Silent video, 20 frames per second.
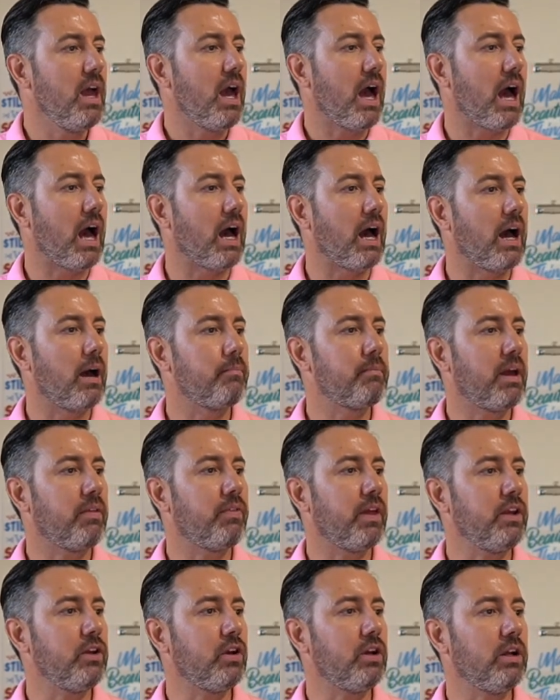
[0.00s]

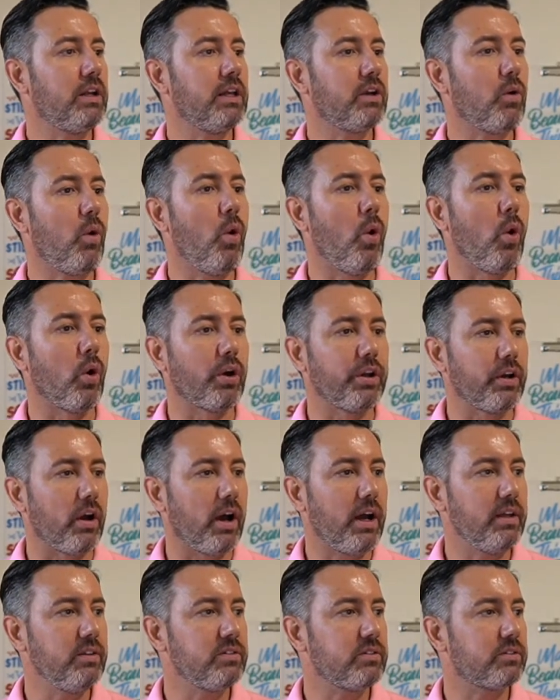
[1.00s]
Then you can click
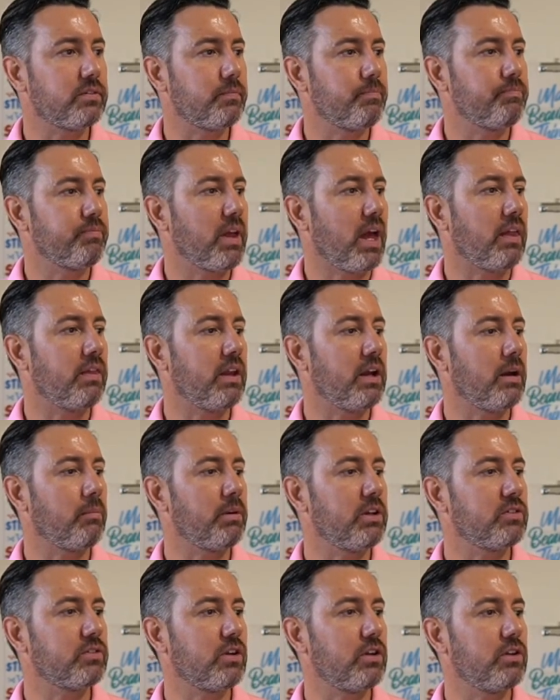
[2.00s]
organize, and then I'm
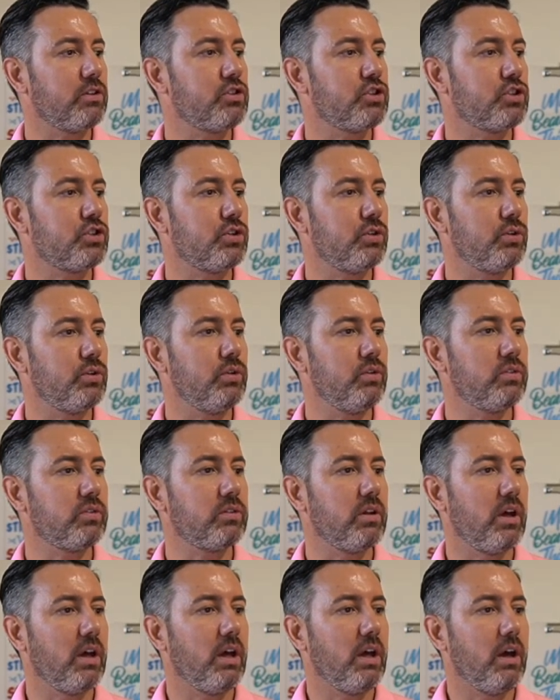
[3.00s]
just going to
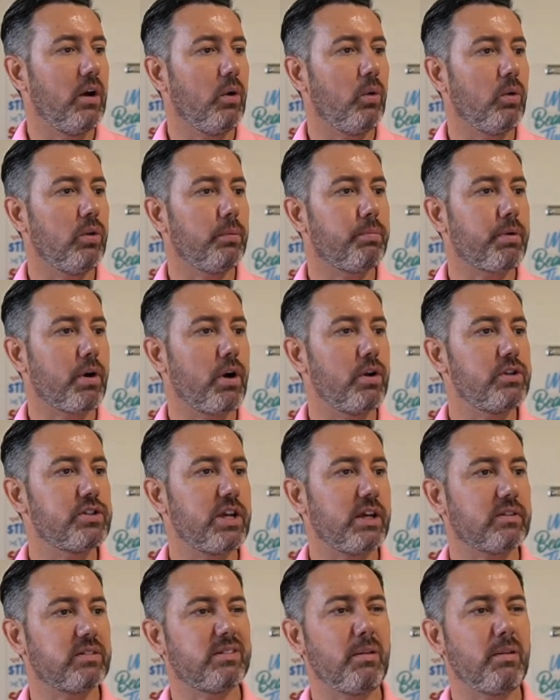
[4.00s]
choose all the projects.